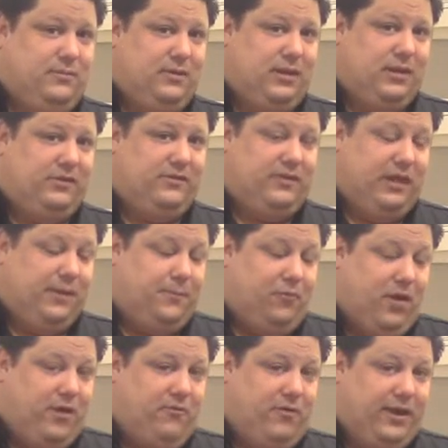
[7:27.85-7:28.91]
and keep
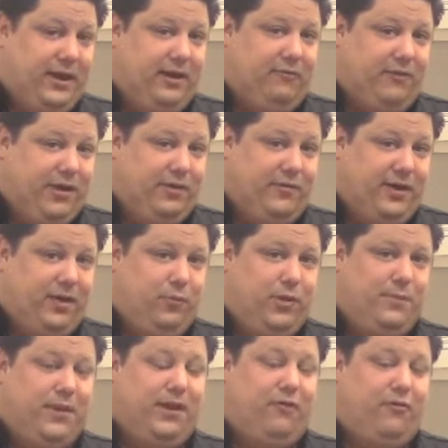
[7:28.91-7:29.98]
rendering it and rendering it,
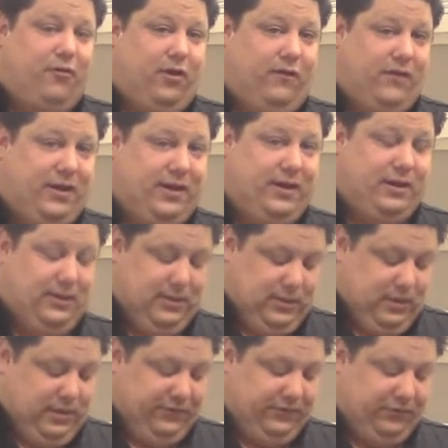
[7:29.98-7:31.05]
we'd be here all night
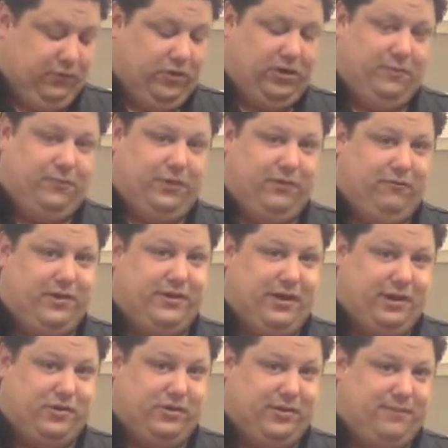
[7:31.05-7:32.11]
to a complete
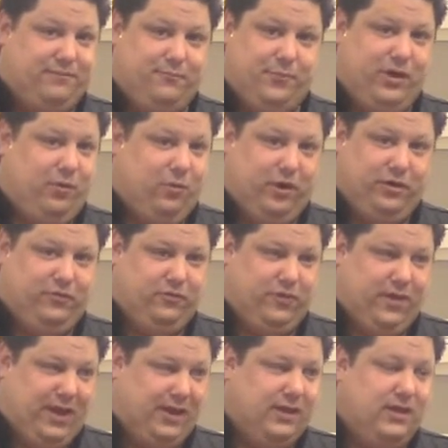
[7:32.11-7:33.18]
reduction. We don't want to do
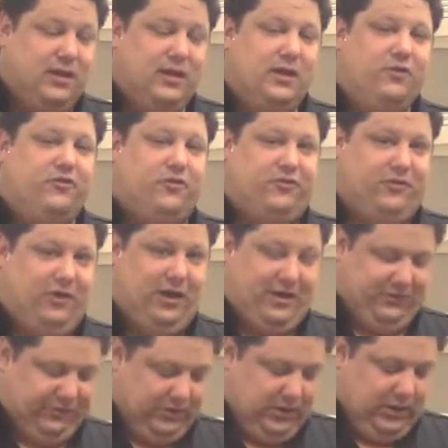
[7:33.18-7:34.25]
that. It's a
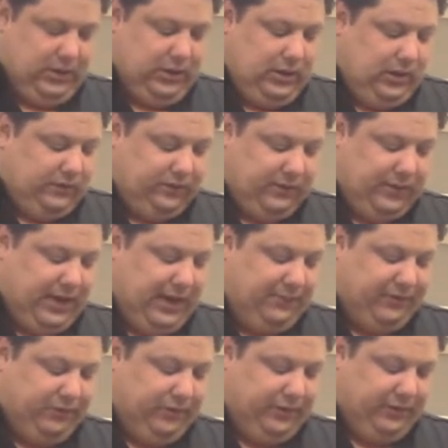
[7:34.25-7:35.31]
sauce. It's going to be
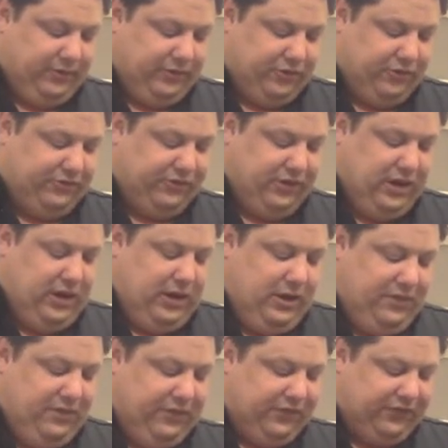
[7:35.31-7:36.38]
absolutely delicious.
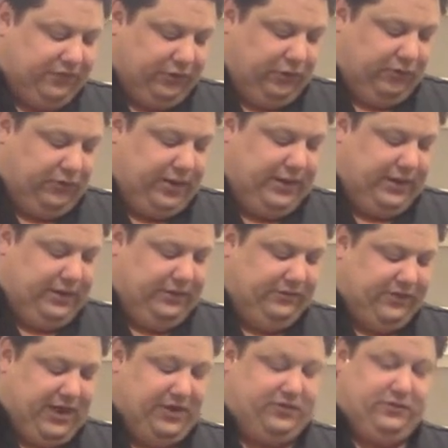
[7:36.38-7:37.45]
This slurry is
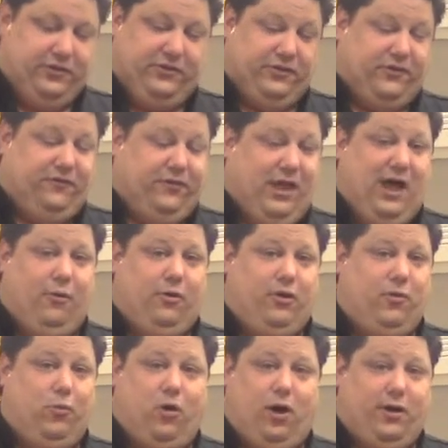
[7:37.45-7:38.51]
actually just flour
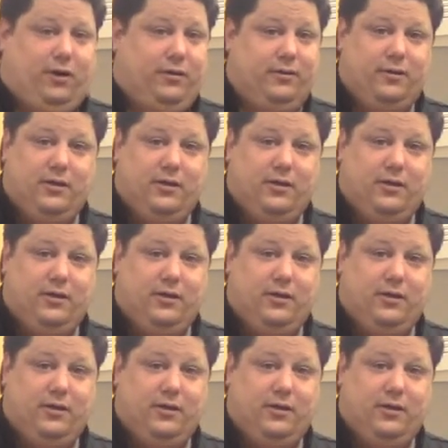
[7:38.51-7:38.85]
and water